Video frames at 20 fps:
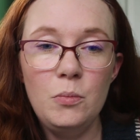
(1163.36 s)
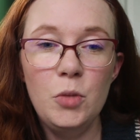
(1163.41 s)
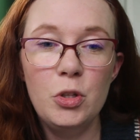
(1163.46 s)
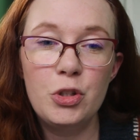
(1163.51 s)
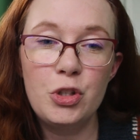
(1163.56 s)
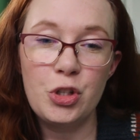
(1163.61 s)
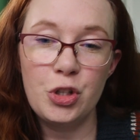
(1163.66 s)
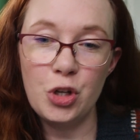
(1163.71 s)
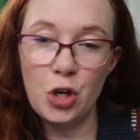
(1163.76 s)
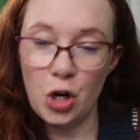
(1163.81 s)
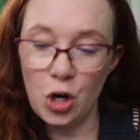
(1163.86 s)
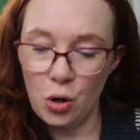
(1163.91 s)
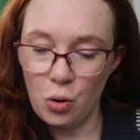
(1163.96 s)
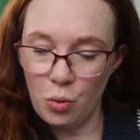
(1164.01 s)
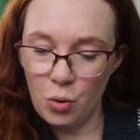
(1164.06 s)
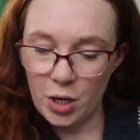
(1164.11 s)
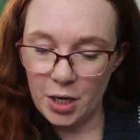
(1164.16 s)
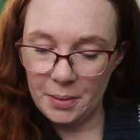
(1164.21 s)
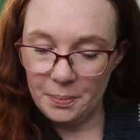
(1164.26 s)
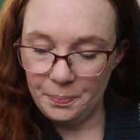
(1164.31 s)

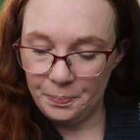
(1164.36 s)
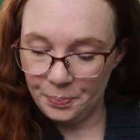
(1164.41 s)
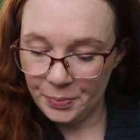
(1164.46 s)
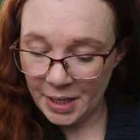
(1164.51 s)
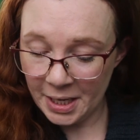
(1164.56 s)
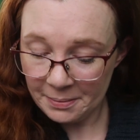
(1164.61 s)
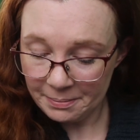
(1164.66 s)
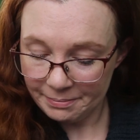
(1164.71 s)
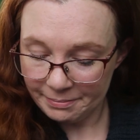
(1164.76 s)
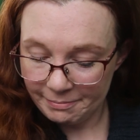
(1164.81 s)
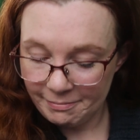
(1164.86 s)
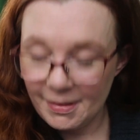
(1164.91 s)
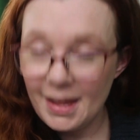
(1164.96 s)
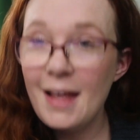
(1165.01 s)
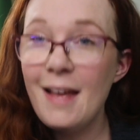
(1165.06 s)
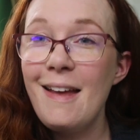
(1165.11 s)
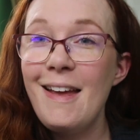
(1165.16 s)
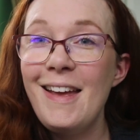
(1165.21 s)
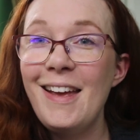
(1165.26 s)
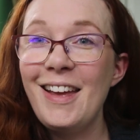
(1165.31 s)
So yeah,
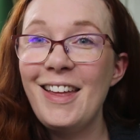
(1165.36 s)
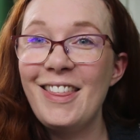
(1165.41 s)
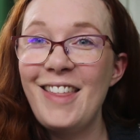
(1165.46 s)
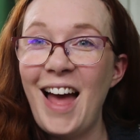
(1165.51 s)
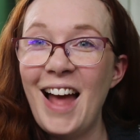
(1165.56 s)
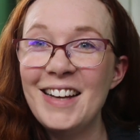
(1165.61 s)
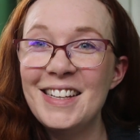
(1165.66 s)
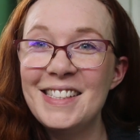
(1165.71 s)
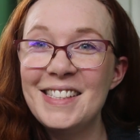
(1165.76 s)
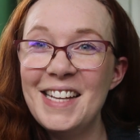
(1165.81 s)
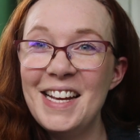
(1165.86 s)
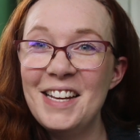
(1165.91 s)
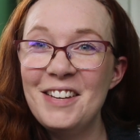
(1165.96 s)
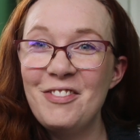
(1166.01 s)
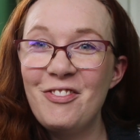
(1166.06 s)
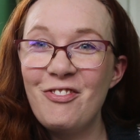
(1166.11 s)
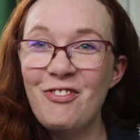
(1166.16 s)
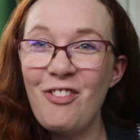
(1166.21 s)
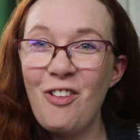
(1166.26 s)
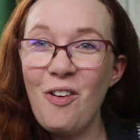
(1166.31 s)
that is it
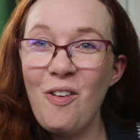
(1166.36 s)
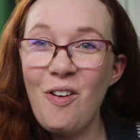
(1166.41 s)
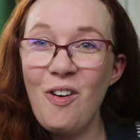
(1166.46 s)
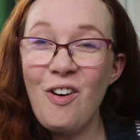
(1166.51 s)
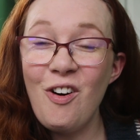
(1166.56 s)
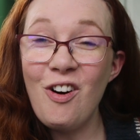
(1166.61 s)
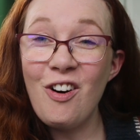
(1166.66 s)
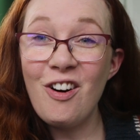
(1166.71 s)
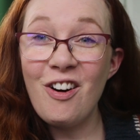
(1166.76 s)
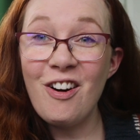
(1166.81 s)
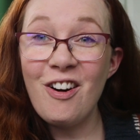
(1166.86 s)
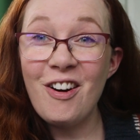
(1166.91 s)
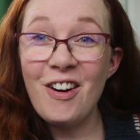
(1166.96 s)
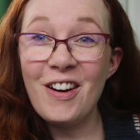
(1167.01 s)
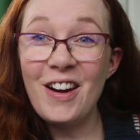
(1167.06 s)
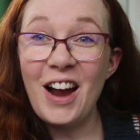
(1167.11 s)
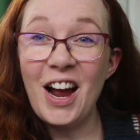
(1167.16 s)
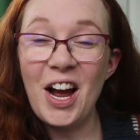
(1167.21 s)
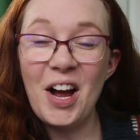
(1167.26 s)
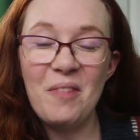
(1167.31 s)

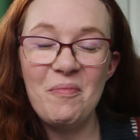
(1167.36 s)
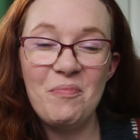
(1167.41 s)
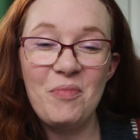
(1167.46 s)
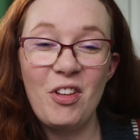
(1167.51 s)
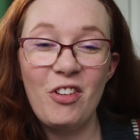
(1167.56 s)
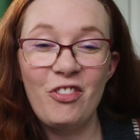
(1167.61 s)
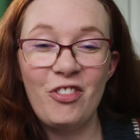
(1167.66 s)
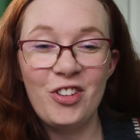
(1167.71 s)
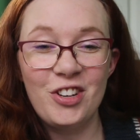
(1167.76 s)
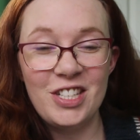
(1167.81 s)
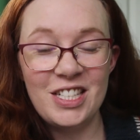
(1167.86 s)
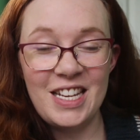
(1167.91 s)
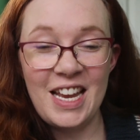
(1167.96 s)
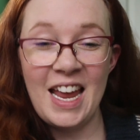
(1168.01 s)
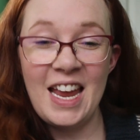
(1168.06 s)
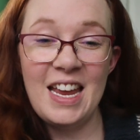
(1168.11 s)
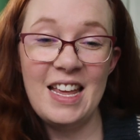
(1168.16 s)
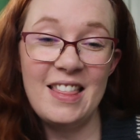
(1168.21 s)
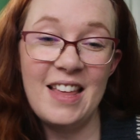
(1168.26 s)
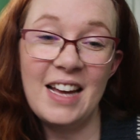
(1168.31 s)
for
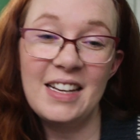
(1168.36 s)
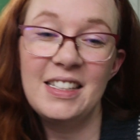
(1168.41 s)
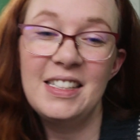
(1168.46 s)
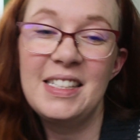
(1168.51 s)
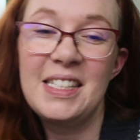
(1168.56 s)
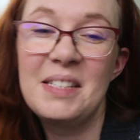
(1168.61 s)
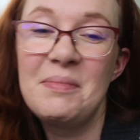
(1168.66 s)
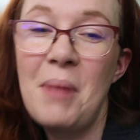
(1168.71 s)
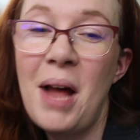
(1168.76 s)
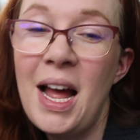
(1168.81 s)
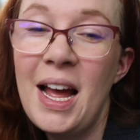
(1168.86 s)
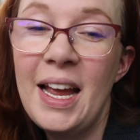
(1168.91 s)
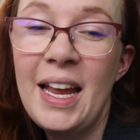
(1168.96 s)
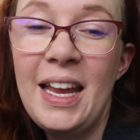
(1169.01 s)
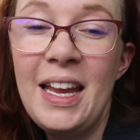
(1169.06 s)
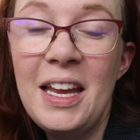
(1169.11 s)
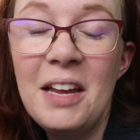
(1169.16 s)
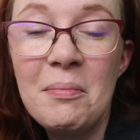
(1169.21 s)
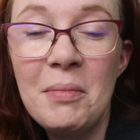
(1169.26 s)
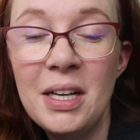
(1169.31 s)
today. That is
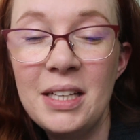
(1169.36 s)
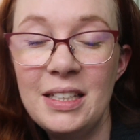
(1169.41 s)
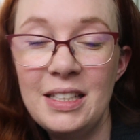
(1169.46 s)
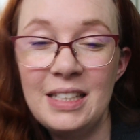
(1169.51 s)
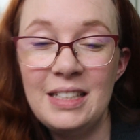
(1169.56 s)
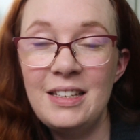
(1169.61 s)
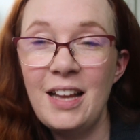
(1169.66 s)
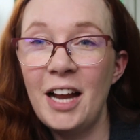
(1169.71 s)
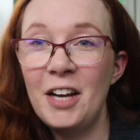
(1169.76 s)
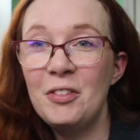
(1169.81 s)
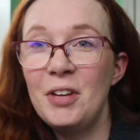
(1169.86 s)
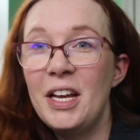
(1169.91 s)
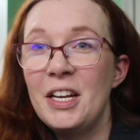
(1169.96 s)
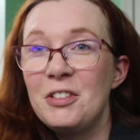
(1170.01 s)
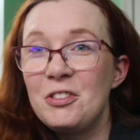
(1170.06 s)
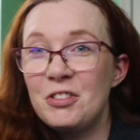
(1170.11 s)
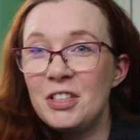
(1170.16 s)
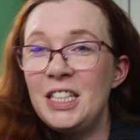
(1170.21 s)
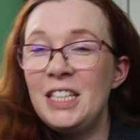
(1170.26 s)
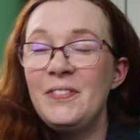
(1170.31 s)
my knitting diary
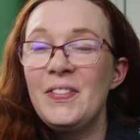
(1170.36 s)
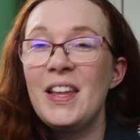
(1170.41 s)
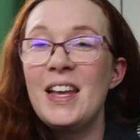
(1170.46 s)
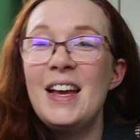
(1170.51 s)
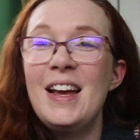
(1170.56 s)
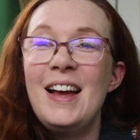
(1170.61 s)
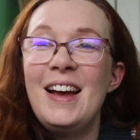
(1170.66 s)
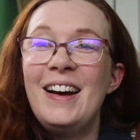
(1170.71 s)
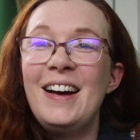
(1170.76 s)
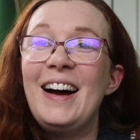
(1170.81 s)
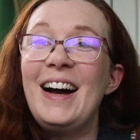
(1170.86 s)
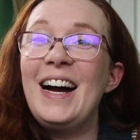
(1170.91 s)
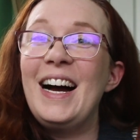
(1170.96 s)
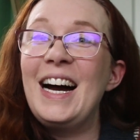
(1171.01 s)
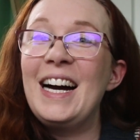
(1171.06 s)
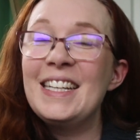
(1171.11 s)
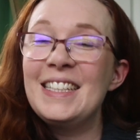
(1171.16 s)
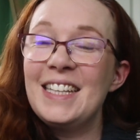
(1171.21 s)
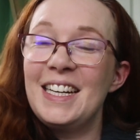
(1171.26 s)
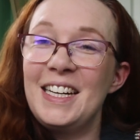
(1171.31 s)
entry.
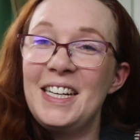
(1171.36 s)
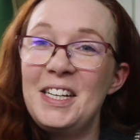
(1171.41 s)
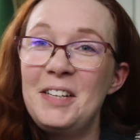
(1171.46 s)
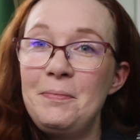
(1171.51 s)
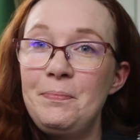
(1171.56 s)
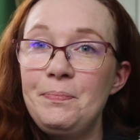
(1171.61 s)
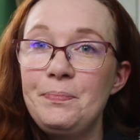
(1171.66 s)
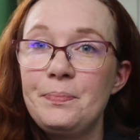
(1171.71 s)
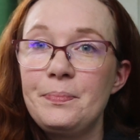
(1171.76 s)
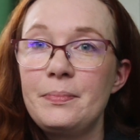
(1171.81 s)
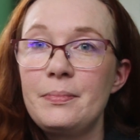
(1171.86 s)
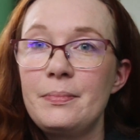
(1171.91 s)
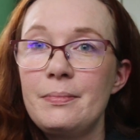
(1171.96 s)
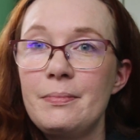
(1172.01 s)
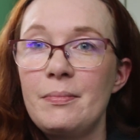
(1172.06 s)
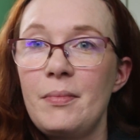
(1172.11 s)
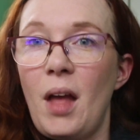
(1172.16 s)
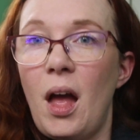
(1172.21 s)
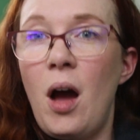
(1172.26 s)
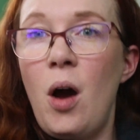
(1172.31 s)
And
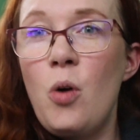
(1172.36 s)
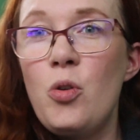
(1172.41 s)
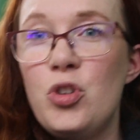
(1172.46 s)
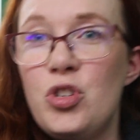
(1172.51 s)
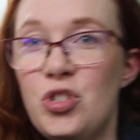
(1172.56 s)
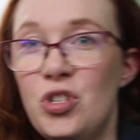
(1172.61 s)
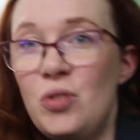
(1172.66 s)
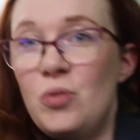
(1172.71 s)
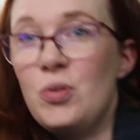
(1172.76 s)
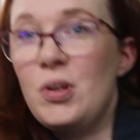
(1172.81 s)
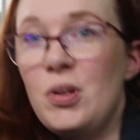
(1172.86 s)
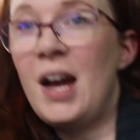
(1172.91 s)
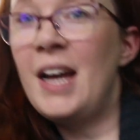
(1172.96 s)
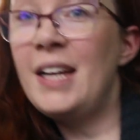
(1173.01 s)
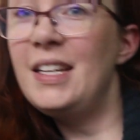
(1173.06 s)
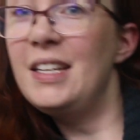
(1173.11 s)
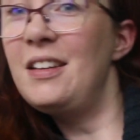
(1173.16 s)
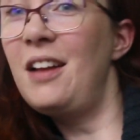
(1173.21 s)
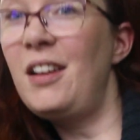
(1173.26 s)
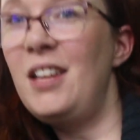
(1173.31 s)
oh shoot, I
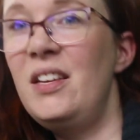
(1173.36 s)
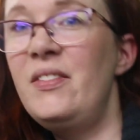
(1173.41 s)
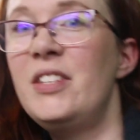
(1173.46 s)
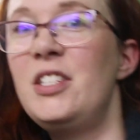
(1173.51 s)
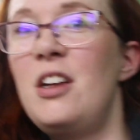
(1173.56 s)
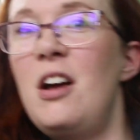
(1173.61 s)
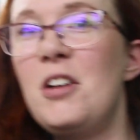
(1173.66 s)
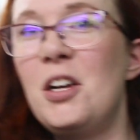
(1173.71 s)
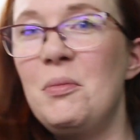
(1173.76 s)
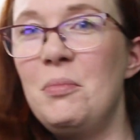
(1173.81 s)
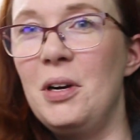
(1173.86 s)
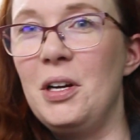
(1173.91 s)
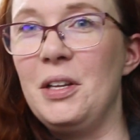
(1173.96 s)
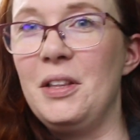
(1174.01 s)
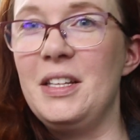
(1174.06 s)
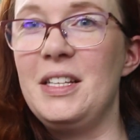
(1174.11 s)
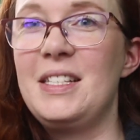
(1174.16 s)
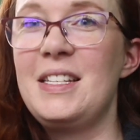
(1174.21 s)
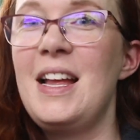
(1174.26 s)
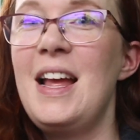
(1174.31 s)
did not even talk about
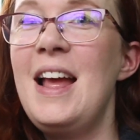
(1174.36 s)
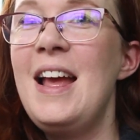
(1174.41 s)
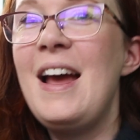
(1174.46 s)
this.